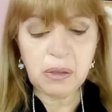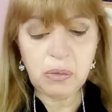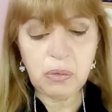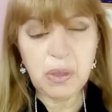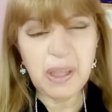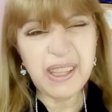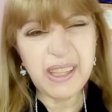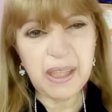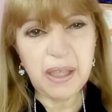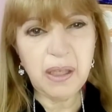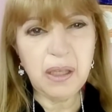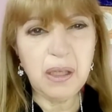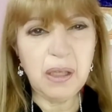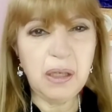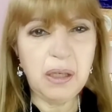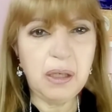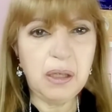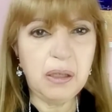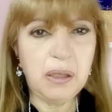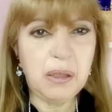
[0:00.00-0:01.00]
aquatic,
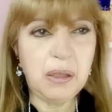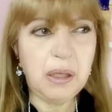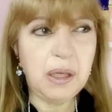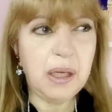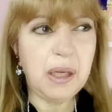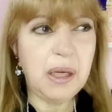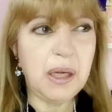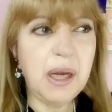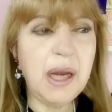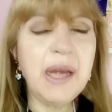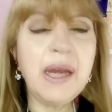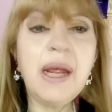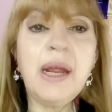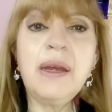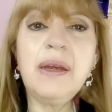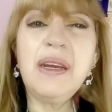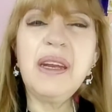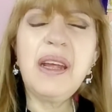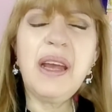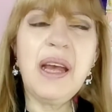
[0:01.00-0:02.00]

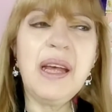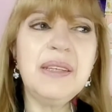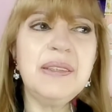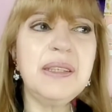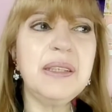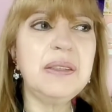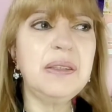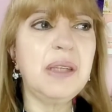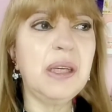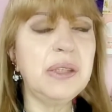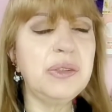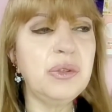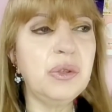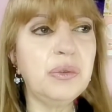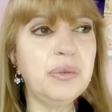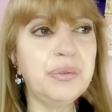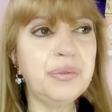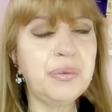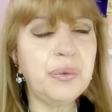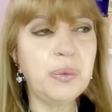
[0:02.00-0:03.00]
and has a touch
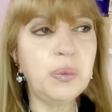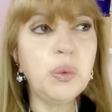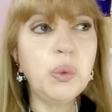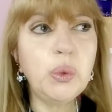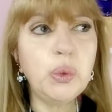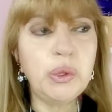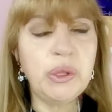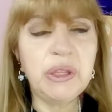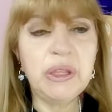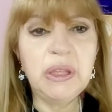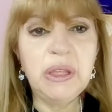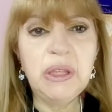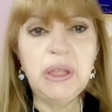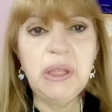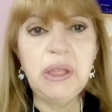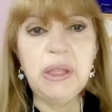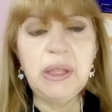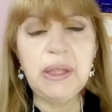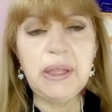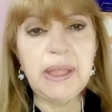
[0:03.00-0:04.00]
of wood
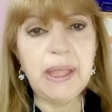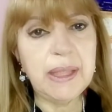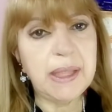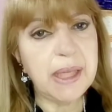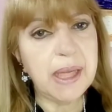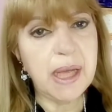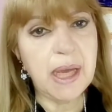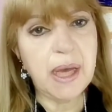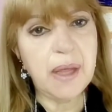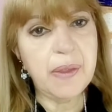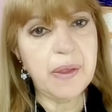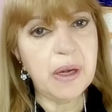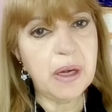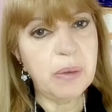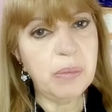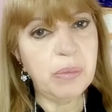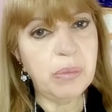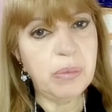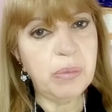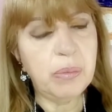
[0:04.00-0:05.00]
that the
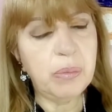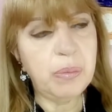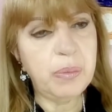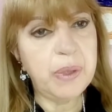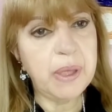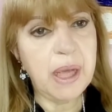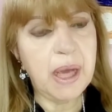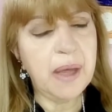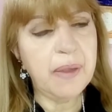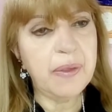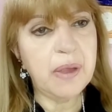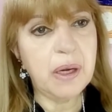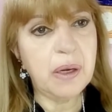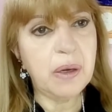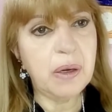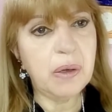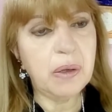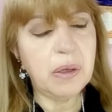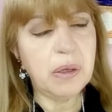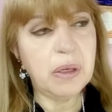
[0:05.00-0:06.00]

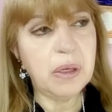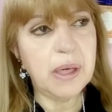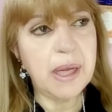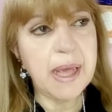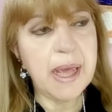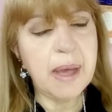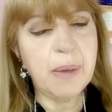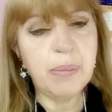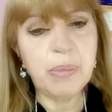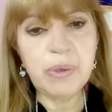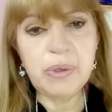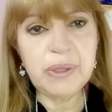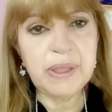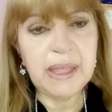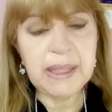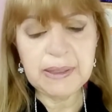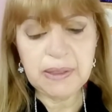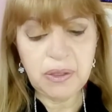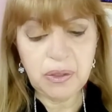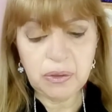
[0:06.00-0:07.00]
other gray amber
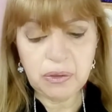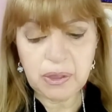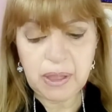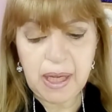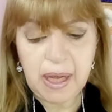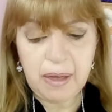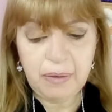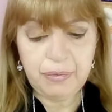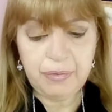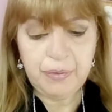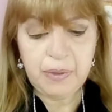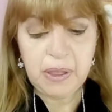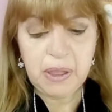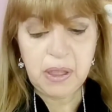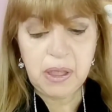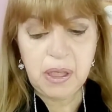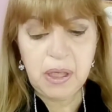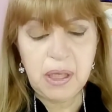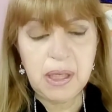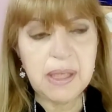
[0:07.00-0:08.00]
does not have.
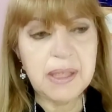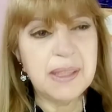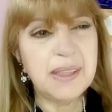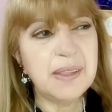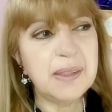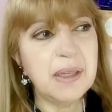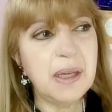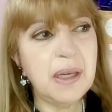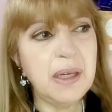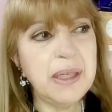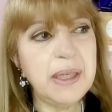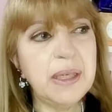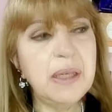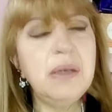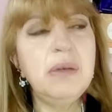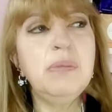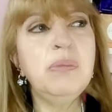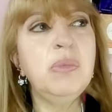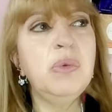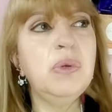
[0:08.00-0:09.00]
It's a
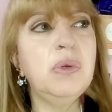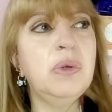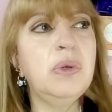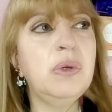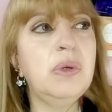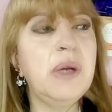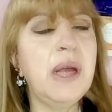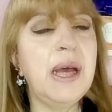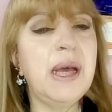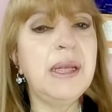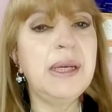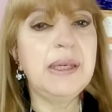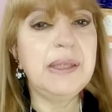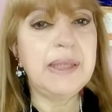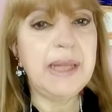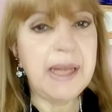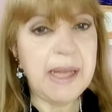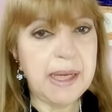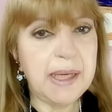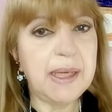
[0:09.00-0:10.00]
little more
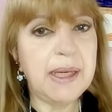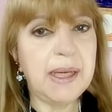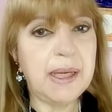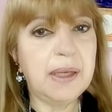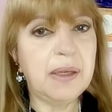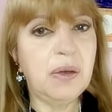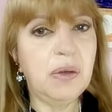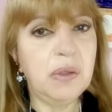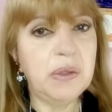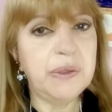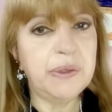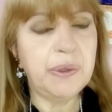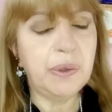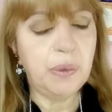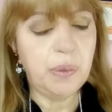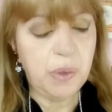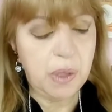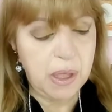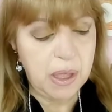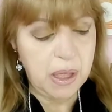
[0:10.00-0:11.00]
aldehydic
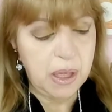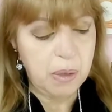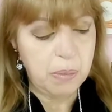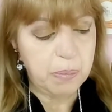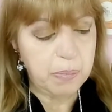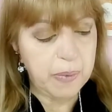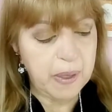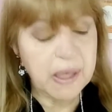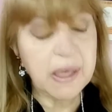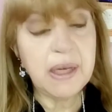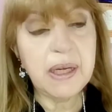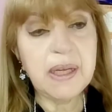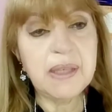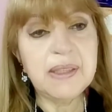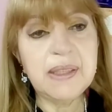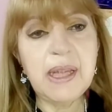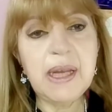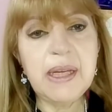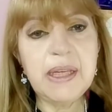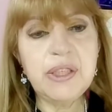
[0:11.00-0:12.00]
also, but it
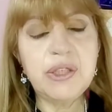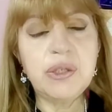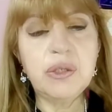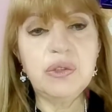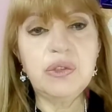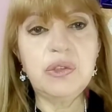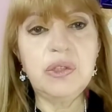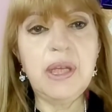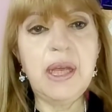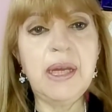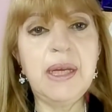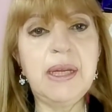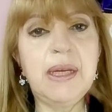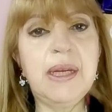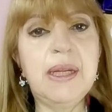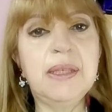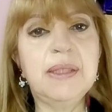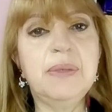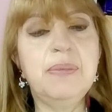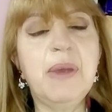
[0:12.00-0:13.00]
is delicious and
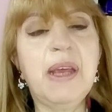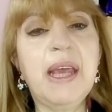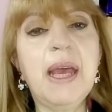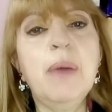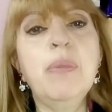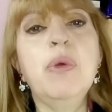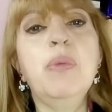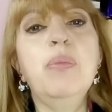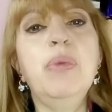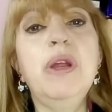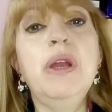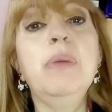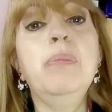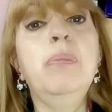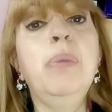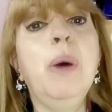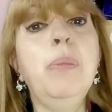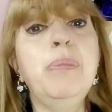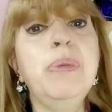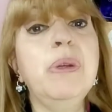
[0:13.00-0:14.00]
it is becoming very
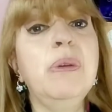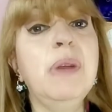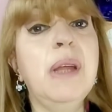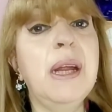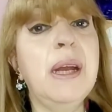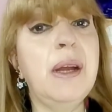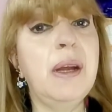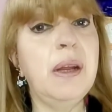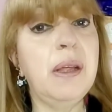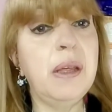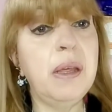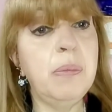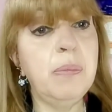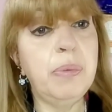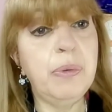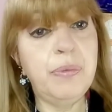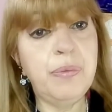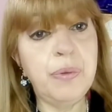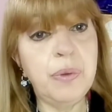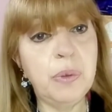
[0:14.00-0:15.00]
popular in
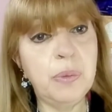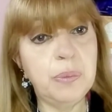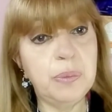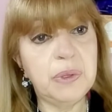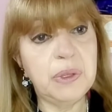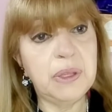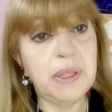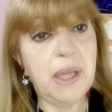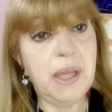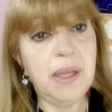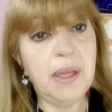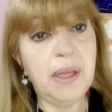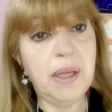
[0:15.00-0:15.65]
perfumes